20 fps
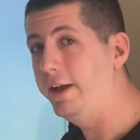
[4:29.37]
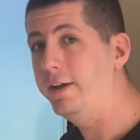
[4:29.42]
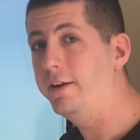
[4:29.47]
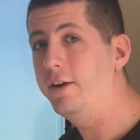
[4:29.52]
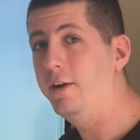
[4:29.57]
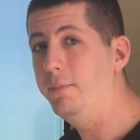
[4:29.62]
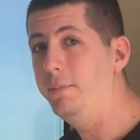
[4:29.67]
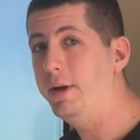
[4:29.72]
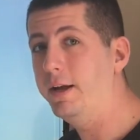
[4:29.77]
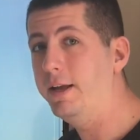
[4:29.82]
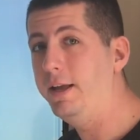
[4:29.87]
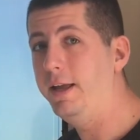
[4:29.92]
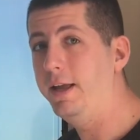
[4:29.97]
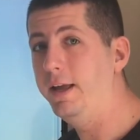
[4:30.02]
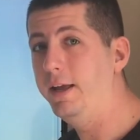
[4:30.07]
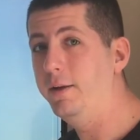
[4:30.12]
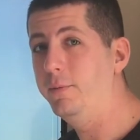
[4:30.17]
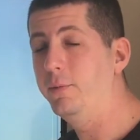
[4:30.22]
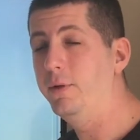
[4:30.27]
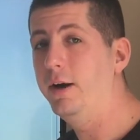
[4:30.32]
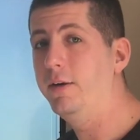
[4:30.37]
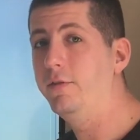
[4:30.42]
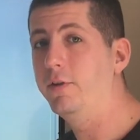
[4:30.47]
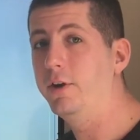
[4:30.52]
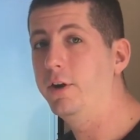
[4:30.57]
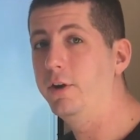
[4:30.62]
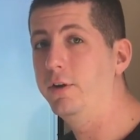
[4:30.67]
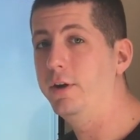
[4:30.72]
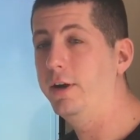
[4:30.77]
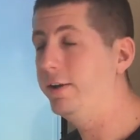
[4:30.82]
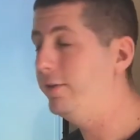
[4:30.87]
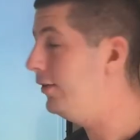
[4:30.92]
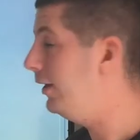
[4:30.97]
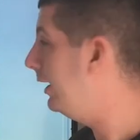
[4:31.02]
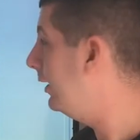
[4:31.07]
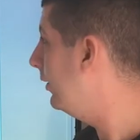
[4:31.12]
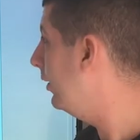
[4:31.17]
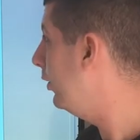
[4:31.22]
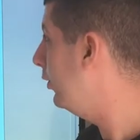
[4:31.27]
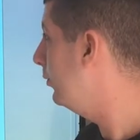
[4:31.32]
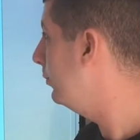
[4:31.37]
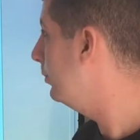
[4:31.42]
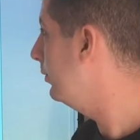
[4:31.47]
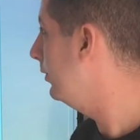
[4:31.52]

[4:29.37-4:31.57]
come back here and we'll have a go at our open